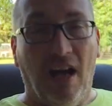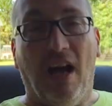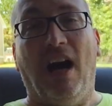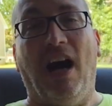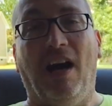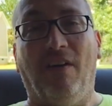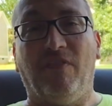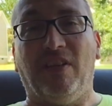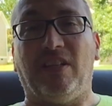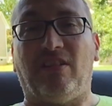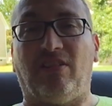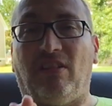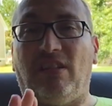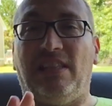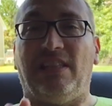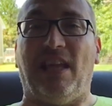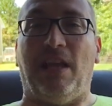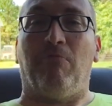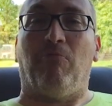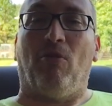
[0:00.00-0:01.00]
Obviously,
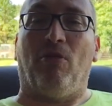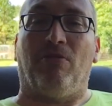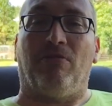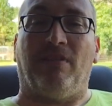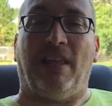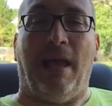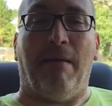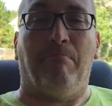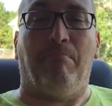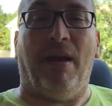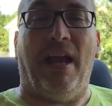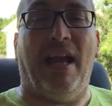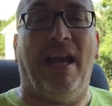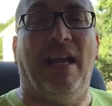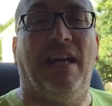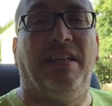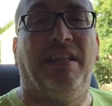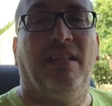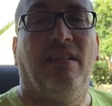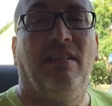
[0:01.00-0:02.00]
they weren't that
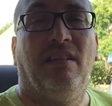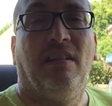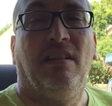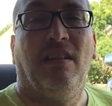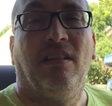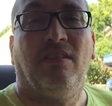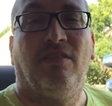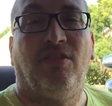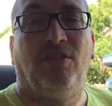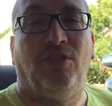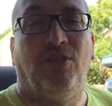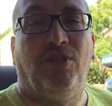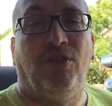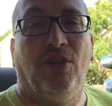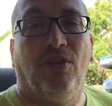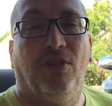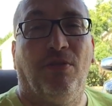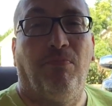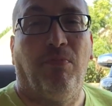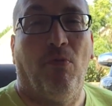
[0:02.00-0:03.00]
bad
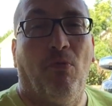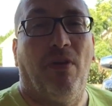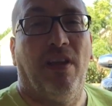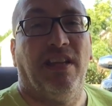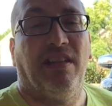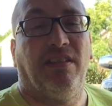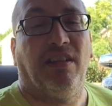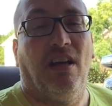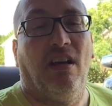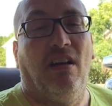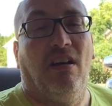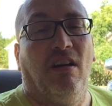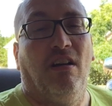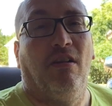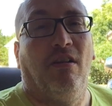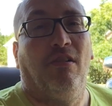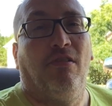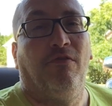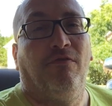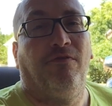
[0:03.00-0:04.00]
to the point
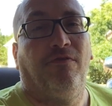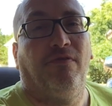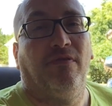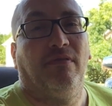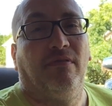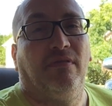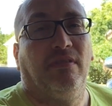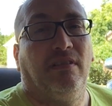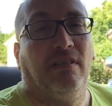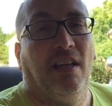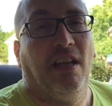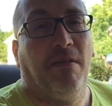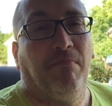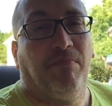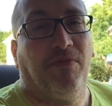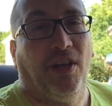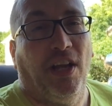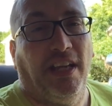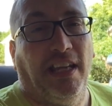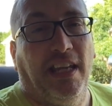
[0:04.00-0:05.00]
of,
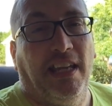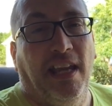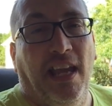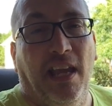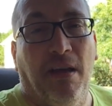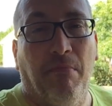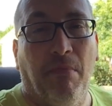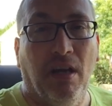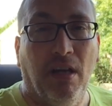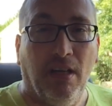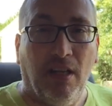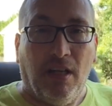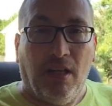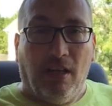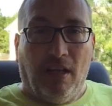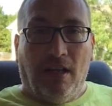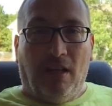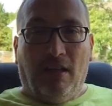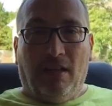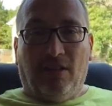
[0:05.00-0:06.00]
shaky cam,
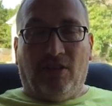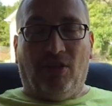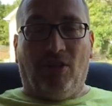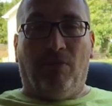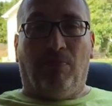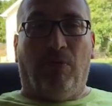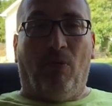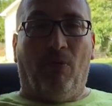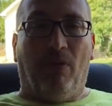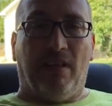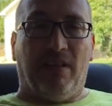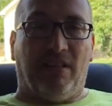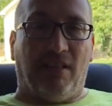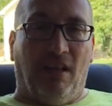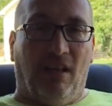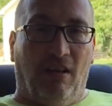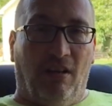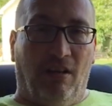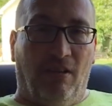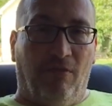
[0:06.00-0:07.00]
to the point
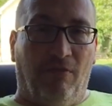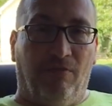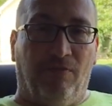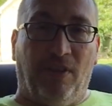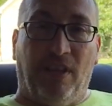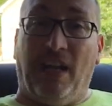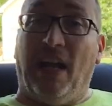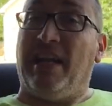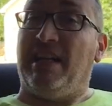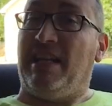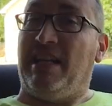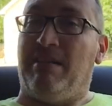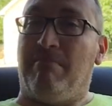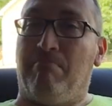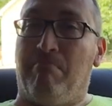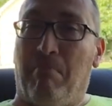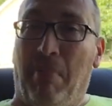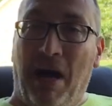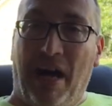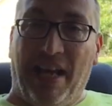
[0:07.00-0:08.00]
of that I
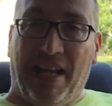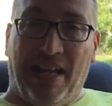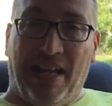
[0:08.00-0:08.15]
didn't buy